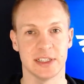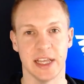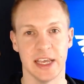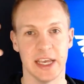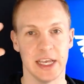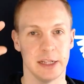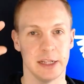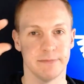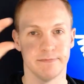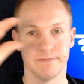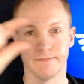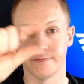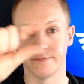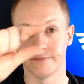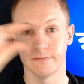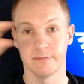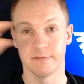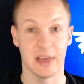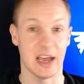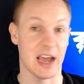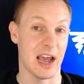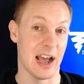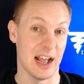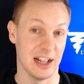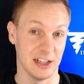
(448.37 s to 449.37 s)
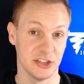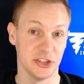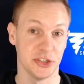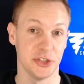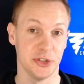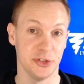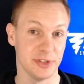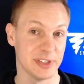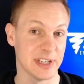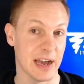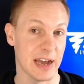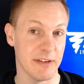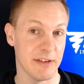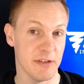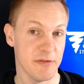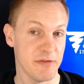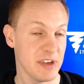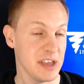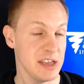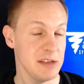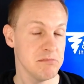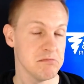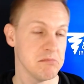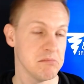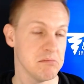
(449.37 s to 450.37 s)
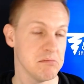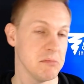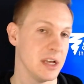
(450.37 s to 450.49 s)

in, I'll just use Gary Vee.